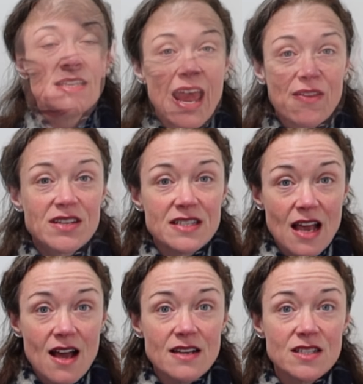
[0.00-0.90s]
Now the
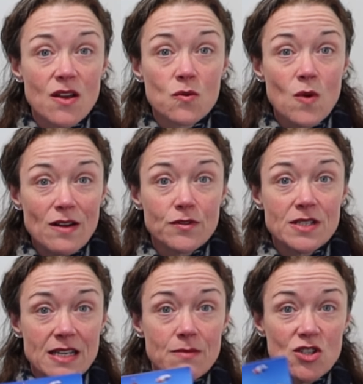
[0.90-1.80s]
size
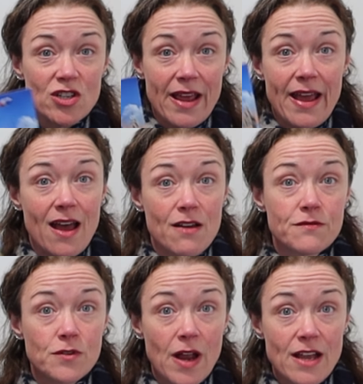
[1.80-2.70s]
reference image that I
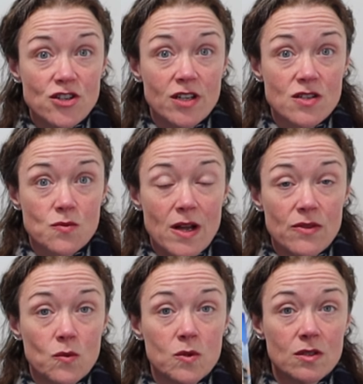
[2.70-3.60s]
have for Educas
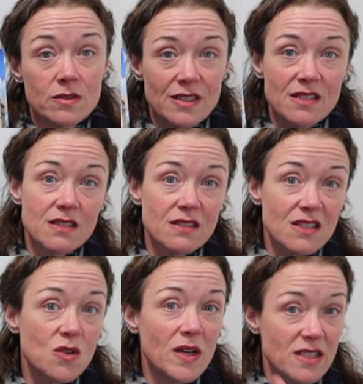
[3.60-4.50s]
around the world is,
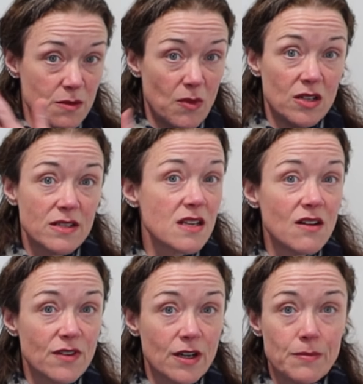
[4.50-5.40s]
is quite small, it's
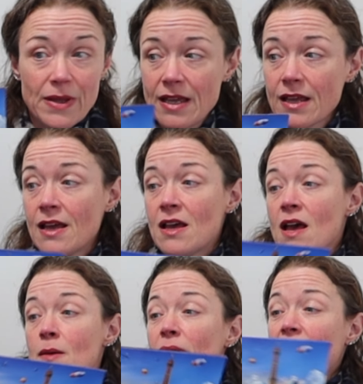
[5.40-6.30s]
not very big.
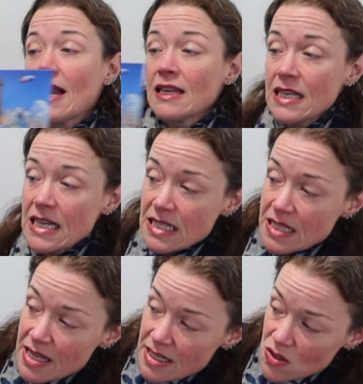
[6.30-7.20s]
But at
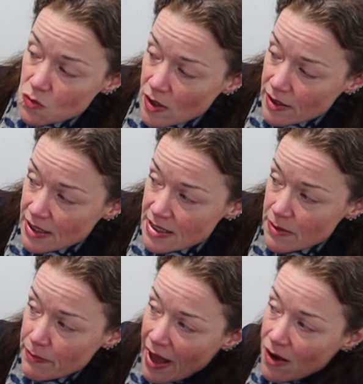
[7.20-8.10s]
least this one
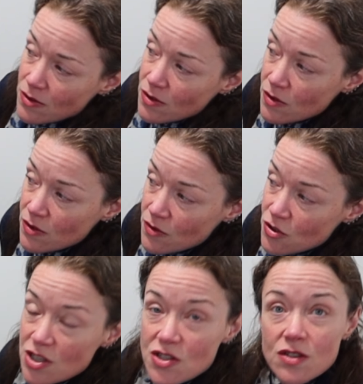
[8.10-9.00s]
is about
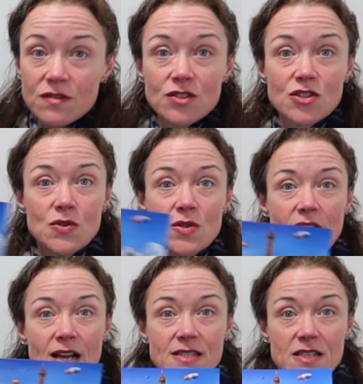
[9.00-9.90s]
just over two
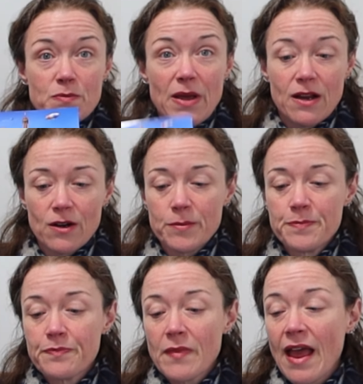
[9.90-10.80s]
sizes bigger.
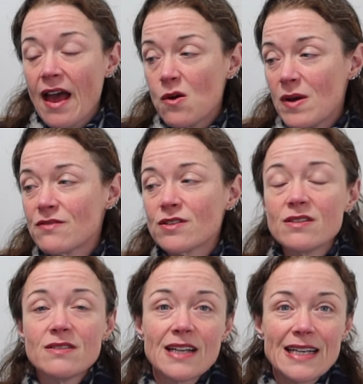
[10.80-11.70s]

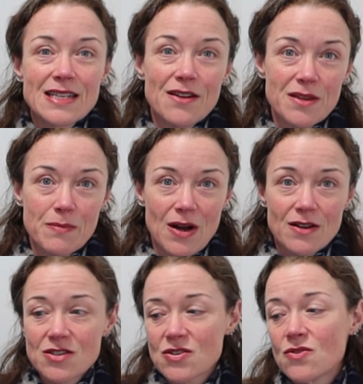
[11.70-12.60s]
However, it's on the
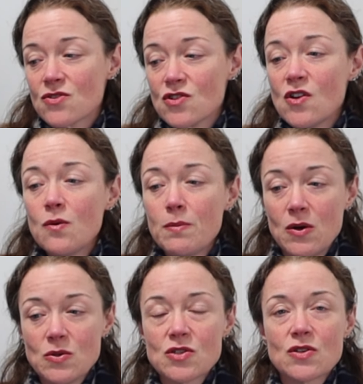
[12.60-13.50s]
box, so there's no
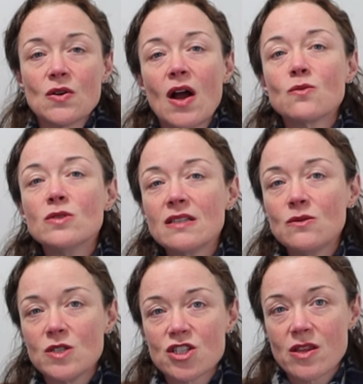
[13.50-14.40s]
poster. I
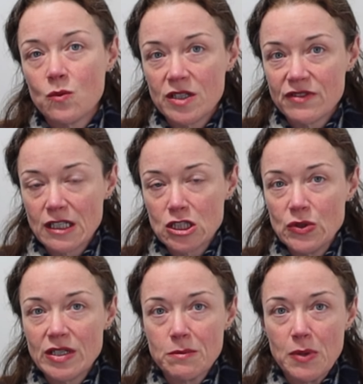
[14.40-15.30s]
really wish they would have
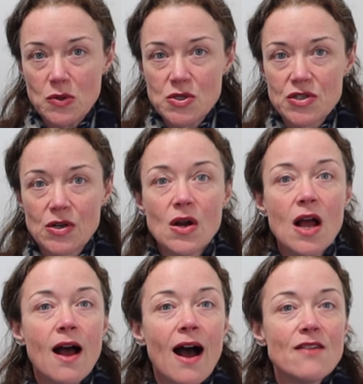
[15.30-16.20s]
included a poster.
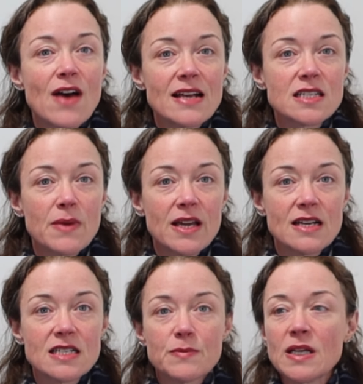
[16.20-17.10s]
I've asked my
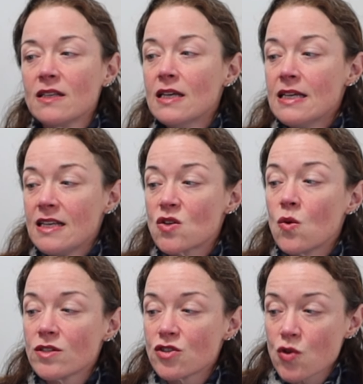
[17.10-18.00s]
husband, he's
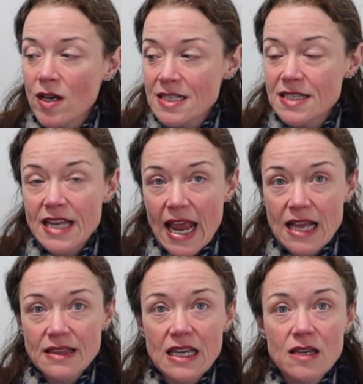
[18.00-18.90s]
going to try to
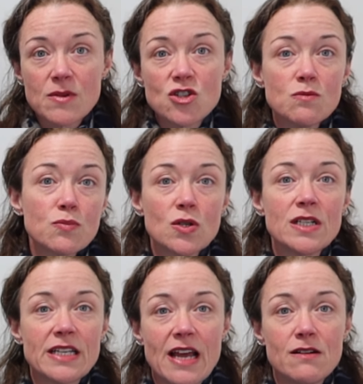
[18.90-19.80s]
scan the image and
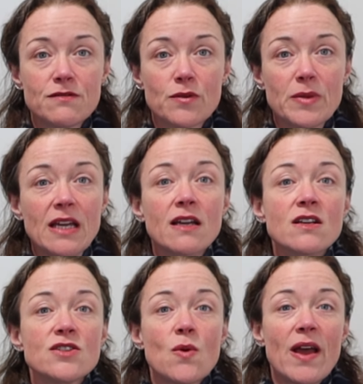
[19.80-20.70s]
print it out for me
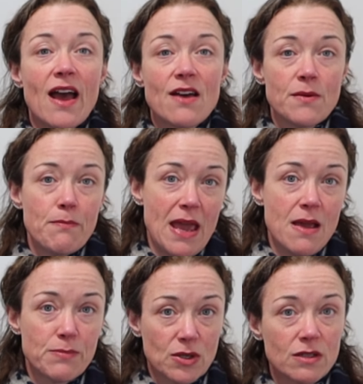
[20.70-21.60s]
so I have a
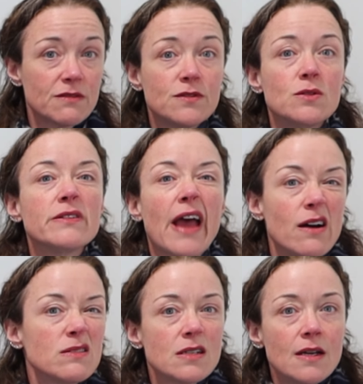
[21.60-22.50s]
paper fold
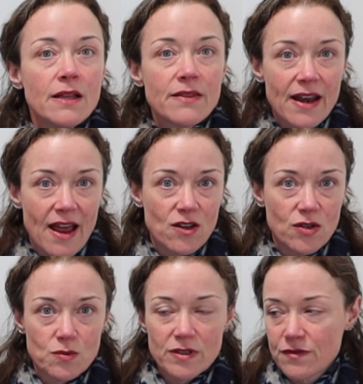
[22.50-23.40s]
out that I
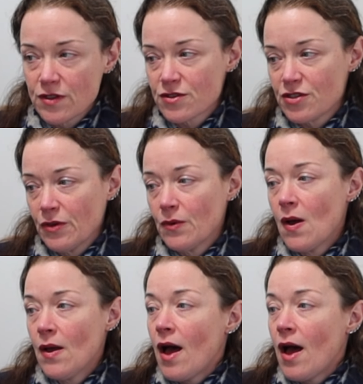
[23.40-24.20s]
could refer to.